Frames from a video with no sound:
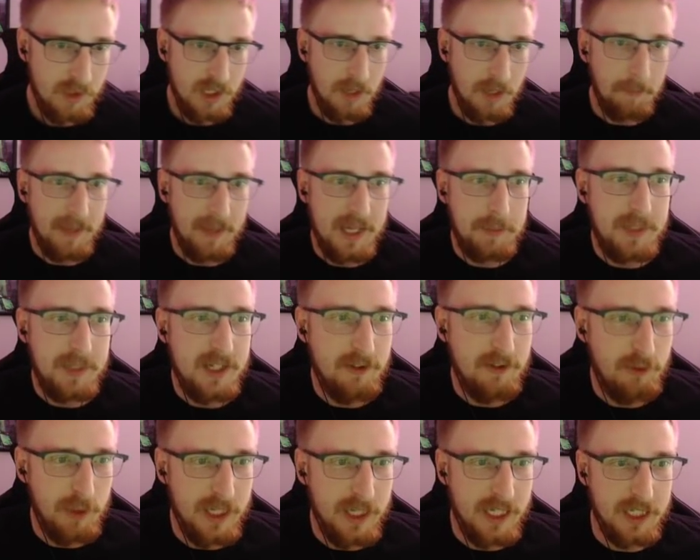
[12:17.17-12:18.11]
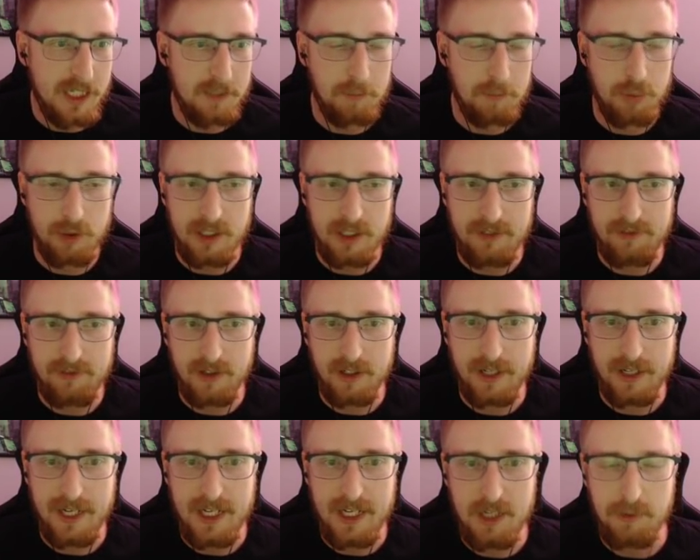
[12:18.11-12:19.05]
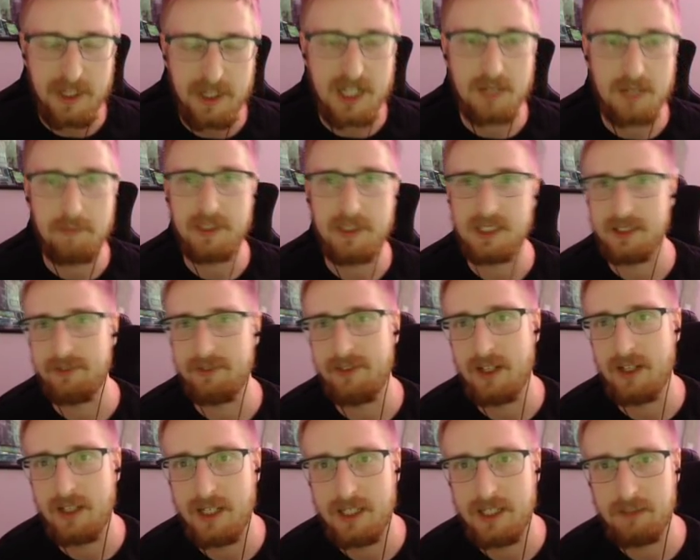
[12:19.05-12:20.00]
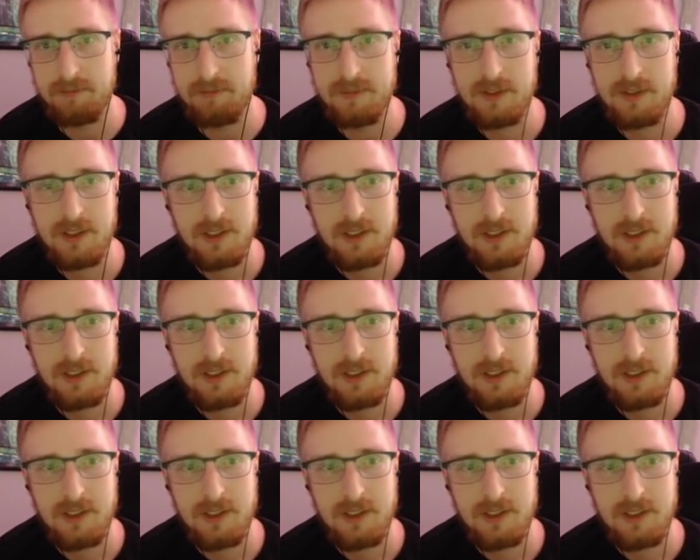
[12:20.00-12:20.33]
Maybe if we get pretty far ahead, we can build a fun item.